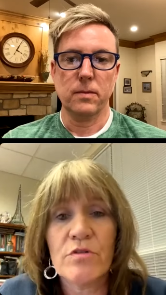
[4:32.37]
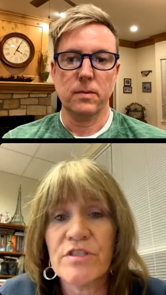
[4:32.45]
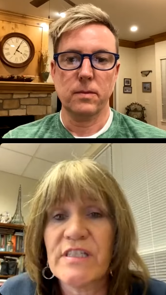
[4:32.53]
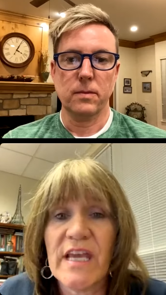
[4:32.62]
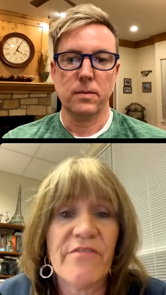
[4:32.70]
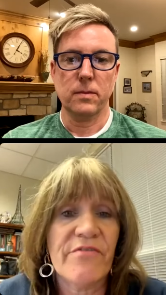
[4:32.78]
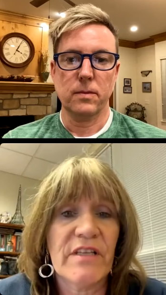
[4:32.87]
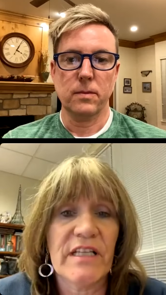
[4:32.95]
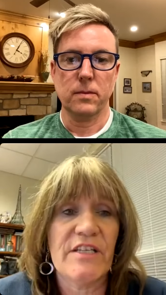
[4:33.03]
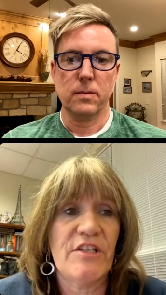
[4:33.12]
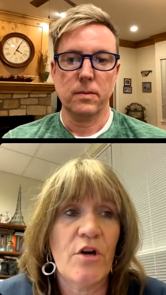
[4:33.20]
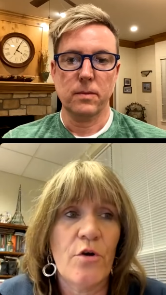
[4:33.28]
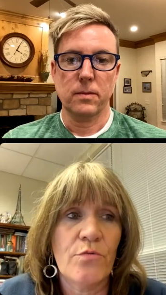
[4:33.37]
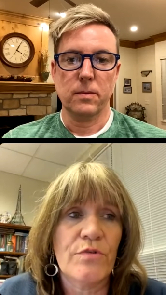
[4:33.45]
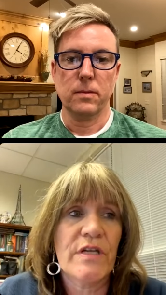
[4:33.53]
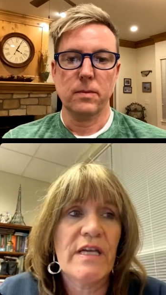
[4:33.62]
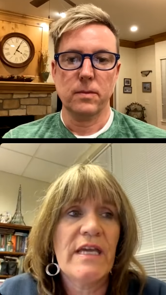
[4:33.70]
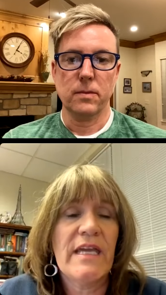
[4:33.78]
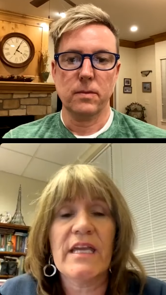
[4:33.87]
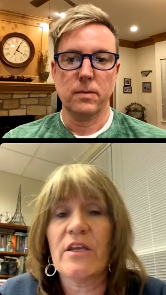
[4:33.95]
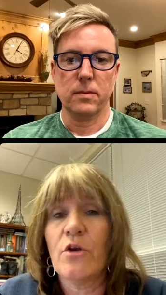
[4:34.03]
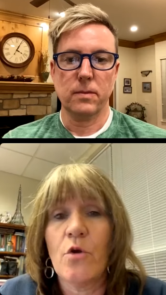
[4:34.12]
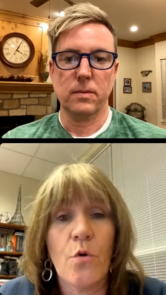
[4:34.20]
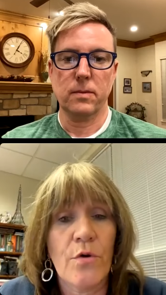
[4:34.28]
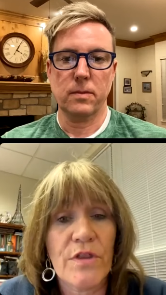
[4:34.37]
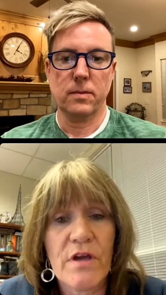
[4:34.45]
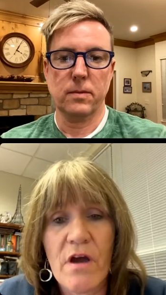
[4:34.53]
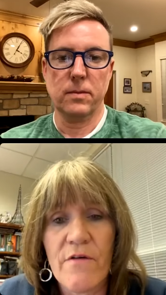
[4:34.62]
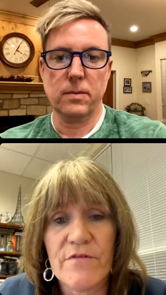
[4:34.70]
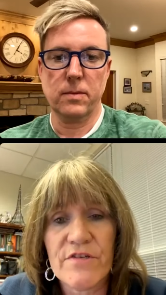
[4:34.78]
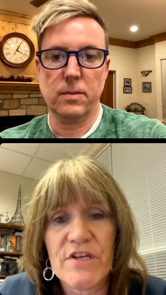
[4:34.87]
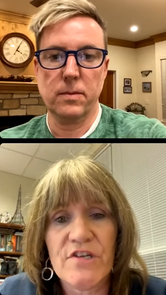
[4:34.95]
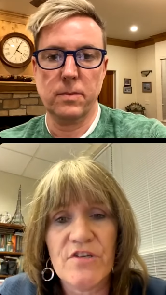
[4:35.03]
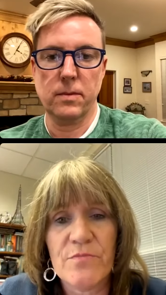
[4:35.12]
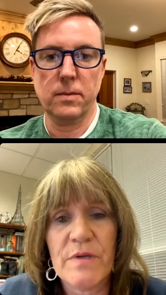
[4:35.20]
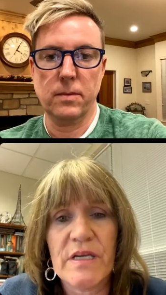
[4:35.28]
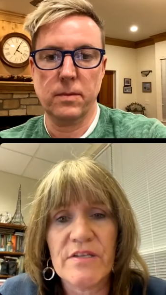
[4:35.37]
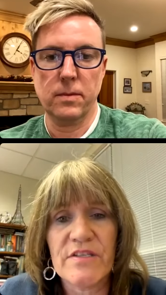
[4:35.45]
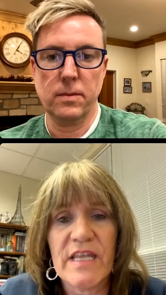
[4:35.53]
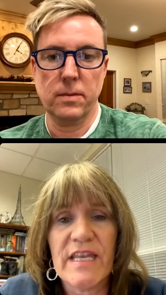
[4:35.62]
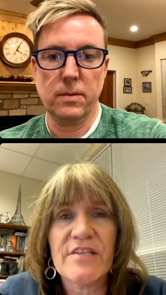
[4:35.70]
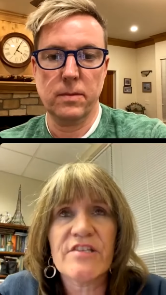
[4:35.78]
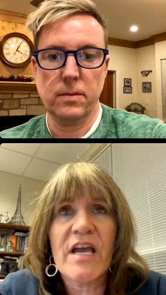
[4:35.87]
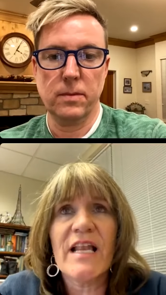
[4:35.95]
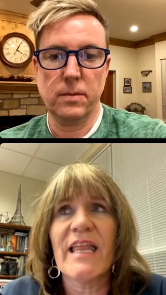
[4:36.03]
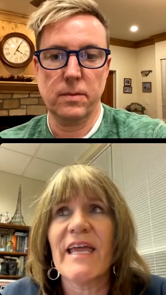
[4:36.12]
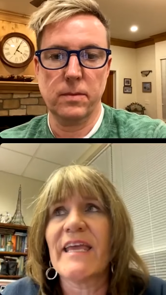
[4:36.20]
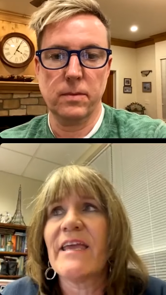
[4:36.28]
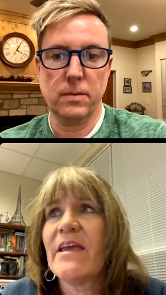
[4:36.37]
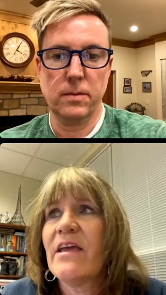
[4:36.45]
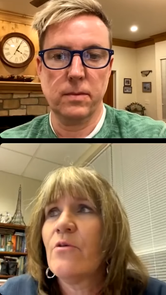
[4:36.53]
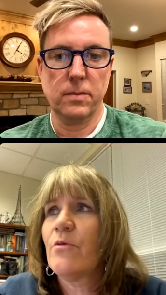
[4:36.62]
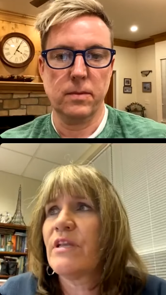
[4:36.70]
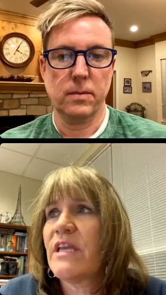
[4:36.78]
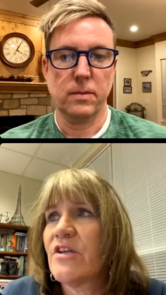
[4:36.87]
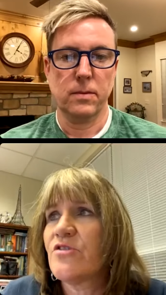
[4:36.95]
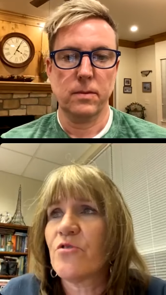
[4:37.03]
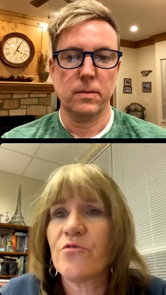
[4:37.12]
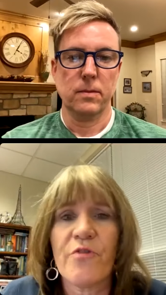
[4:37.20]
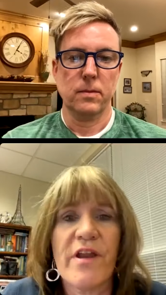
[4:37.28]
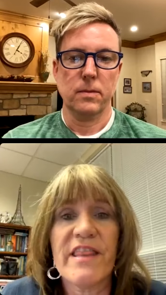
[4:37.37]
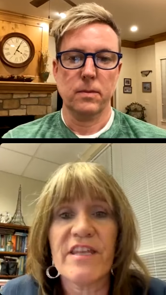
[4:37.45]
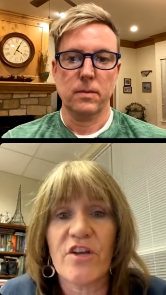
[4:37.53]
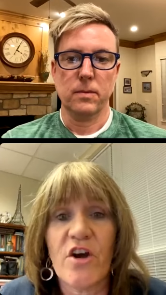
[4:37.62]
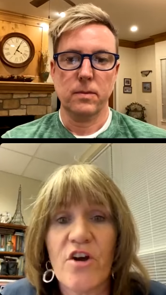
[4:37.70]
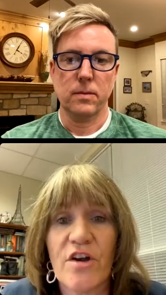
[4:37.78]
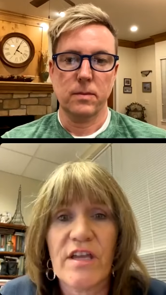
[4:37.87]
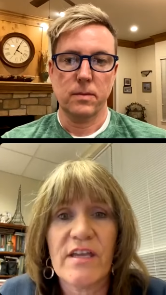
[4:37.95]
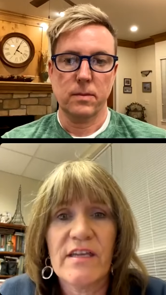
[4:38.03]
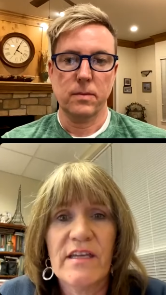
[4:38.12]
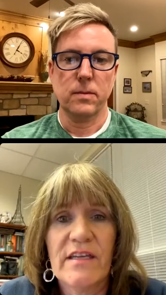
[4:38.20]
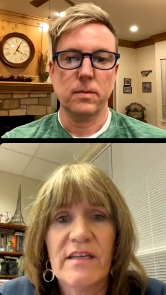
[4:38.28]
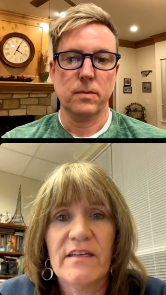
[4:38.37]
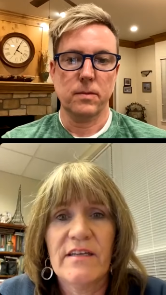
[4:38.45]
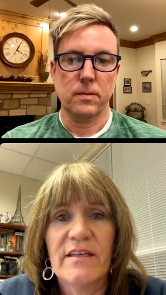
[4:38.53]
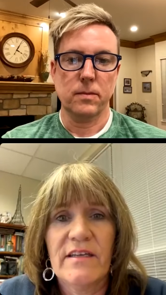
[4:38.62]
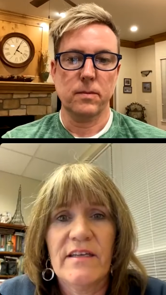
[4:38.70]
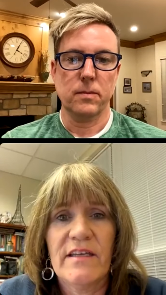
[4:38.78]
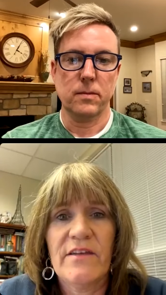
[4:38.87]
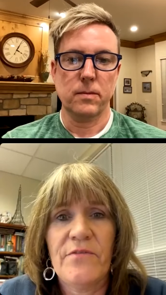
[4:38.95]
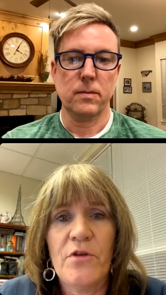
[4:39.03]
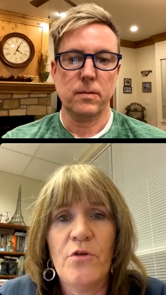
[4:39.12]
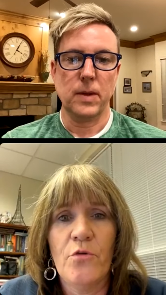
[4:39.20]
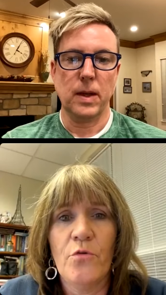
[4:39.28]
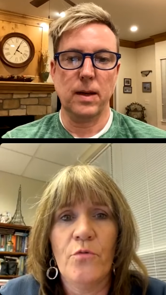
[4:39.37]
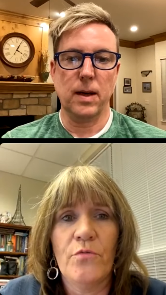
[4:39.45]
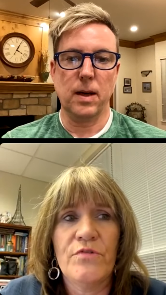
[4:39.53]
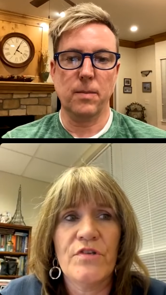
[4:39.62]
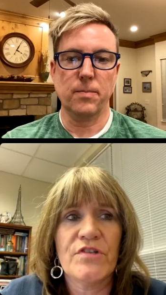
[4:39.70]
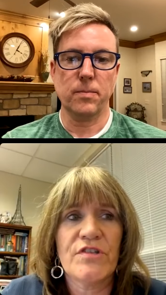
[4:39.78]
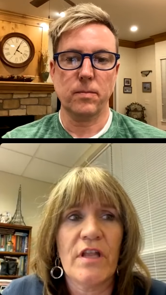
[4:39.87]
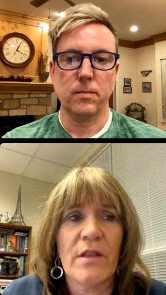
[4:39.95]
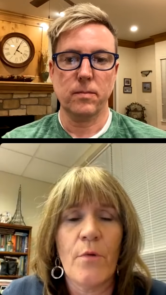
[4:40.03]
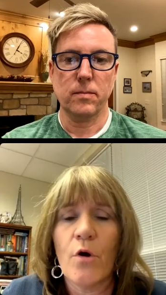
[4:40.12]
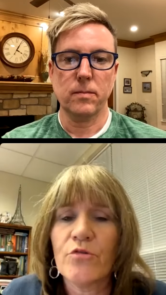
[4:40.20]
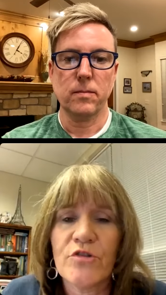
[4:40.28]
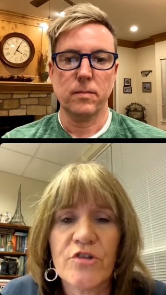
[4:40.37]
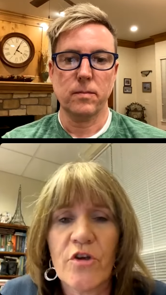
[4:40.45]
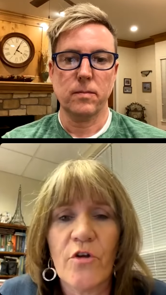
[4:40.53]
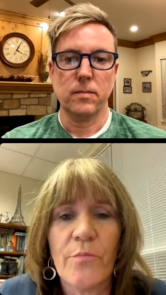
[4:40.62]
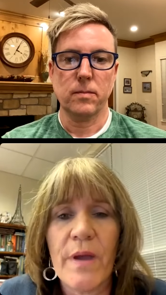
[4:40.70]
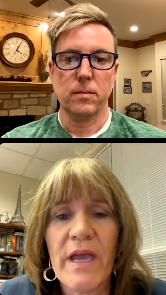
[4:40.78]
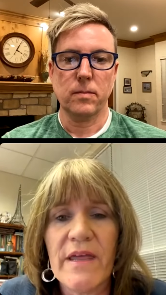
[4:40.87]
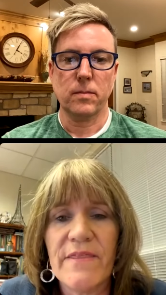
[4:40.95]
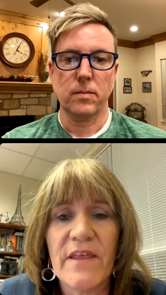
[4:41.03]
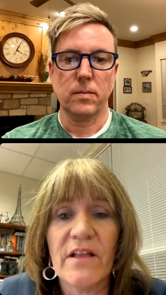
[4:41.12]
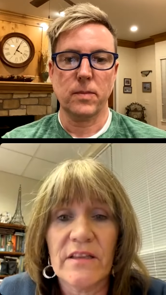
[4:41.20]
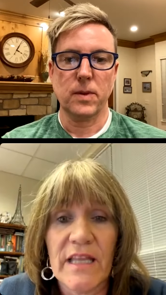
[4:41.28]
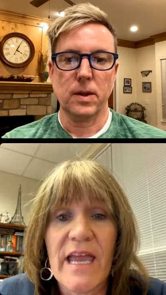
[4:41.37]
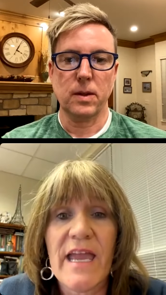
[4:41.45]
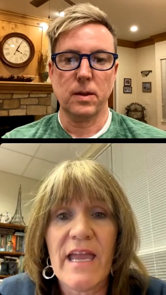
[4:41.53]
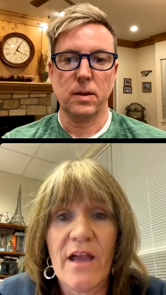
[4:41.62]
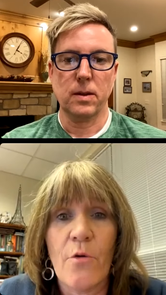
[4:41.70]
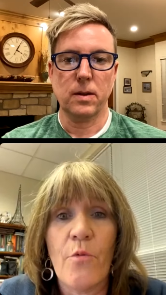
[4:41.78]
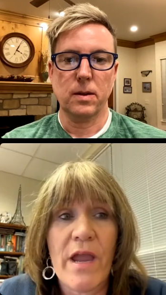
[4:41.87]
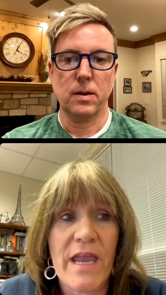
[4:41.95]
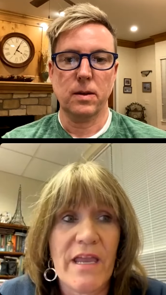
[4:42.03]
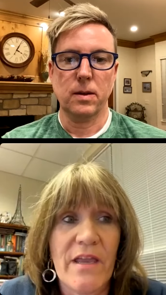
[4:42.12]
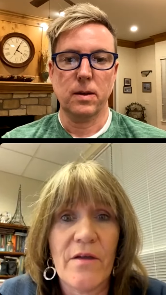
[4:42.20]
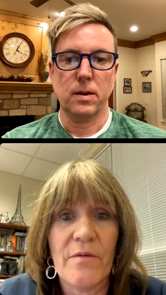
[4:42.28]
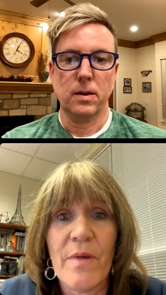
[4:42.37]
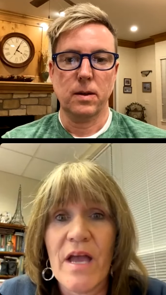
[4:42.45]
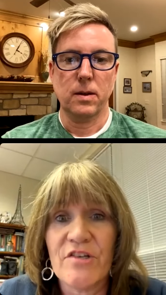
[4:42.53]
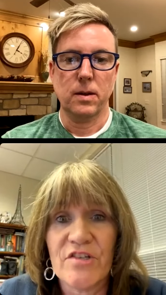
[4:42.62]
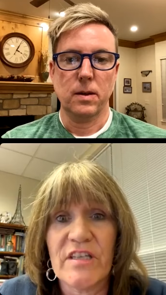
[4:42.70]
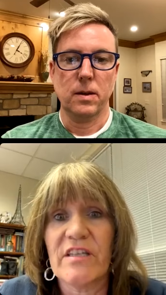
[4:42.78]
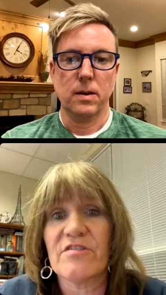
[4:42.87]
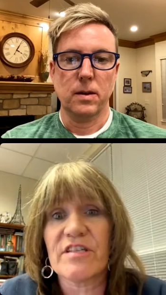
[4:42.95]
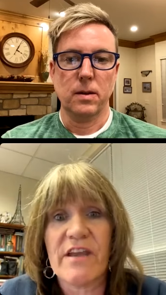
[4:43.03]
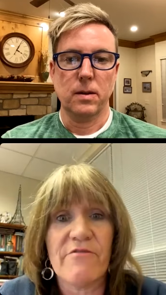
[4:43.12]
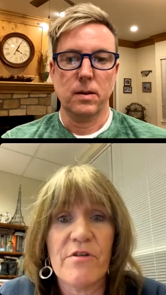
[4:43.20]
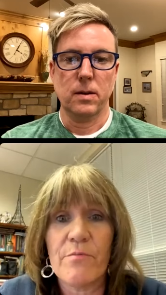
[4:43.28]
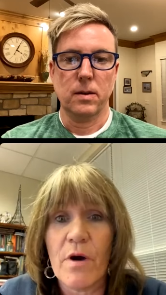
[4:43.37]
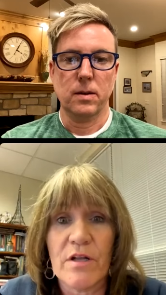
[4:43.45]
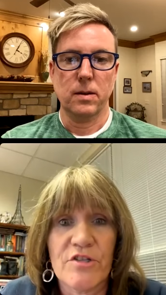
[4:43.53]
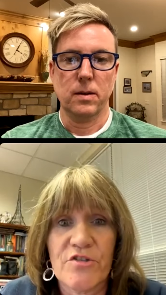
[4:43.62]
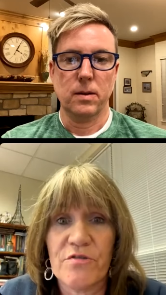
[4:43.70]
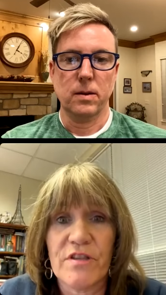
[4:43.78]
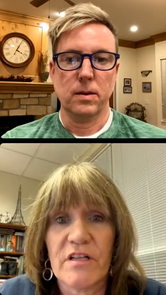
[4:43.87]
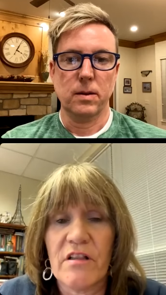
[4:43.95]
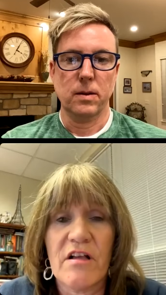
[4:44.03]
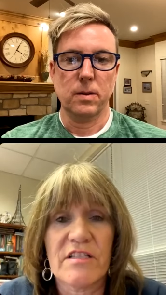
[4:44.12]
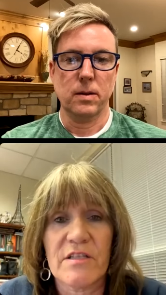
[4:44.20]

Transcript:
Speaker 1: definitely, don't ignore the conversation because then it's kind of like when kids are afraid of the dark if you yeah. just tell them, oh, just go to bed, they'll lay awake, imagining there's every monster in the closet